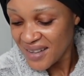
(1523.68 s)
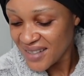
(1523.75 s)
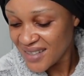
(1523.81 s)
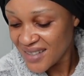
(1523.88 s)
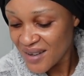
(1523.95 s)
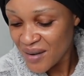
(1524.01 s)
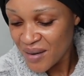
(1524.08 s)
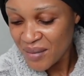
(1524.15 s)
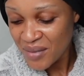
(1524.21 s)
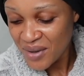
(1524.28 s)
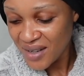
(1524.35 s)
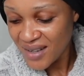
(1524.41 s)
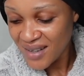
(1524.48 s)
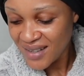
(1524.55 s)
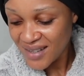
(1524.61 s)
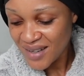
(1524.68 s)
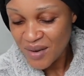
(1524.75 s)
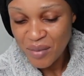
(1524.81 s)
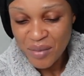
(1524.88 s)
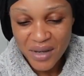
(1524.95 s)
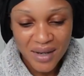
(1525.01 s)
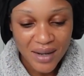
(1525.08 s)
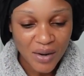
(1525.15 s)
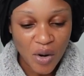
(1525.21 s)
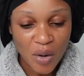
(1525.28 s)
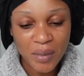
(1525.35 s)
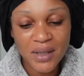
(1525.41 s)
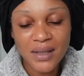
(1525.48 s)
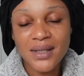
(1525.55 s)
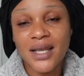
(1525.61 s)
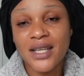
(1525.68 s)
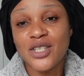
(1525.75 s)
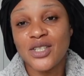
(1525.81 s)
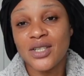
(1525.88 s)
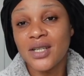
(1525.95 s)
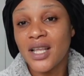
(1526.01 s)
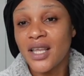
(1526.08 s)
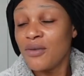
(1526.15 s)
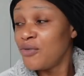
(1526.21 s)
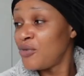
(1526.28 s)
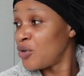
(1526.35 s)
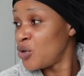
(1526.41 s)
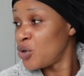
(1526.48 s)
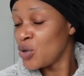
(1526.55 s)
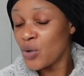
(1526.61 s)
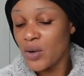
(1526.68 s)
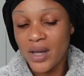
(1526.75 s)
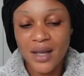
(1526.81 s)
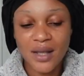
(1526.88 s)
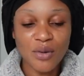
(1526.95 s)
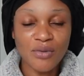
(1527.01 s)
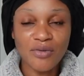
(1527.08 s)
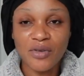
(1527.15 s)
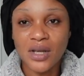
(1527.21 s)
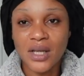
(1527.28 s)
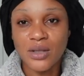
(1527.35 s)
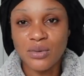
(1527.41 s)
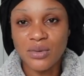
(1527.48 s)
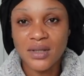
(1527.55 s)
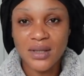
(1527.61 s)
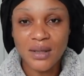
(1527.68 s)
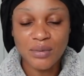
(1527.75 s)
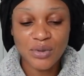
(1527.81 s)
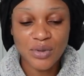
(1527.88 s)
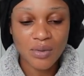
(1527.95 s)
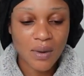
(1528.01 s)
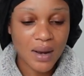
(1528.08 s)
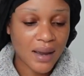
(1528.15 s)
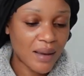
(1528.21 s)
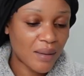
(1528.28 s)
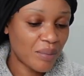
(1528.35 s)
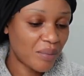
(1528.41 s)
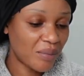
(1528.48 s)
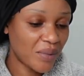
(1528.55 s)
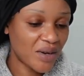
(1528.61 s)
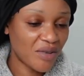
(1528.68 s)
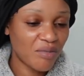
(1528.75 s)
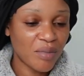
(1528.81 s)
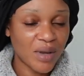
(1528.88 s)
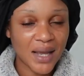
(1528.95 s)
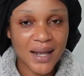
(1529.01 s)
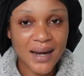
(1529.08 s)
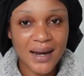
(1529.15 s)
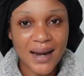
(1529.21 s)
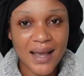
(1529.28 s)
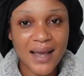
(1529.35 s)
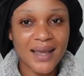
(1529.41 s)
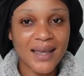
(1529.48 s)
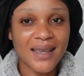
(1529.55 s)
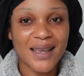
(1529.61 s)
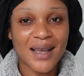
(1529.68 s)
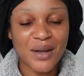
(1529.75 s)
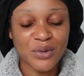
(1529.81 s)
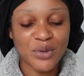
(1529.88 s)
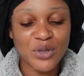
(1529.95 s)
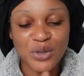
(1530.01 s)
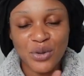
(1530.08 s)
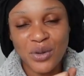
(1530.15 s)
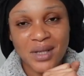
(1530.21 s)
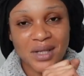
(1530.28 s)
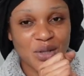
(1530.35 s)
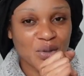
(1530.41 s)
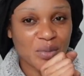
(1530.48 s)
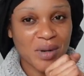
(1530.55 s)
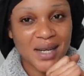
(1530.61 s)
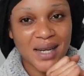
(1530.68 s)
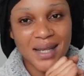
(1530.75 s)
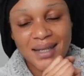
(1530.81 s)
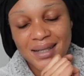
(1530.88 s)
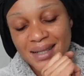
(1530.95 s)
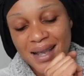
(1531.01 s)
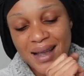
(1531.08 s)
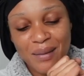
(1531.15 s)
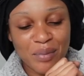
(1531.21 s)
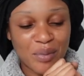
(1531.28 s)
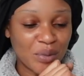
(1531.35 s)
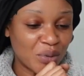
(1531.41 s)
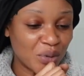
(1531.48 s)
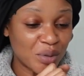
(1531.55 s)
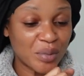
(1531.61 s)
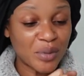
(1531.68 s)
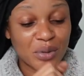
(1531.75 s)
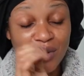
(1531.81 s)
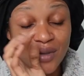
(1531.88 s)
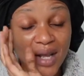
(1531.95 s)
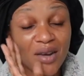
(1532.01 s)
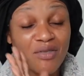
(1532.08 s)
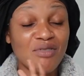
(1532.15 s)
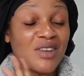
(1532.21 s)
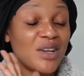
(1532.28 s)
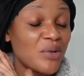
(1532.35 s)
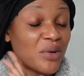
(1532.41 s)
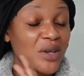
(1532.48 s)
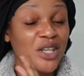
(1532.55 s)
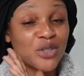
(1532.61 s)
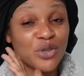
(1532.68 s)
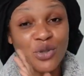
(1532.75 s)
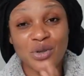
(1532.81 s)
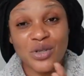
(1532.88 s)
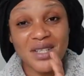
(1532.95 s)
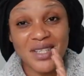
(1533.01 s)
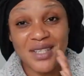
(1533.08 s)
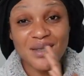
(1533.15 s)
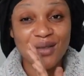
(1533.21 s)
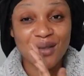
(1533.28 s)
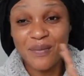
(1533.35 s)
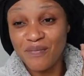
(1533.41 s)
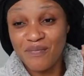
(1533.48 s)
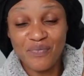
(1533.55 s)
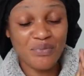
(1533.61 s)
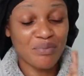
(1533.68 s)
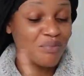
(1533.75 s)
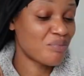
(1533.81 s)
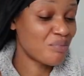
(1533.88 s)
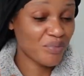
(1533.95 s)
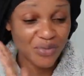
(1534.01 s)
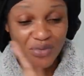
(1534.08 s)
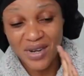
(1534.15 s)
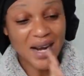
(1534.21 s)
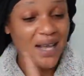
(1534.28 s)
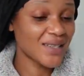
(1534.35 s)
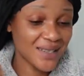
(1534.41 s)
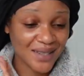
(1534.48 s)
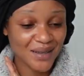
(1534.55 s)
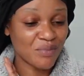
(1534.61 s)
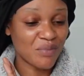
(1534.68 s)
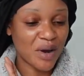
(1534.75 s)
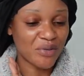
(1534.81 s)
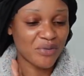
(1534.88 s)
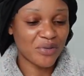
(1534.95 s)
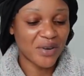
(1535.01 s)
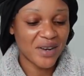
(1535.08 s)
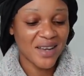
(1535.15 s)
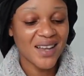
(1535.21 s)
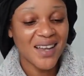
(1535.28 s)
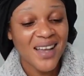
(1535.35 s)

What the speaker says: tell me in the comment section. If you're new here, don't forget to subscribe, leave me a like. I'll see you into my next upload, because I really want to enjoy this relaxing bath.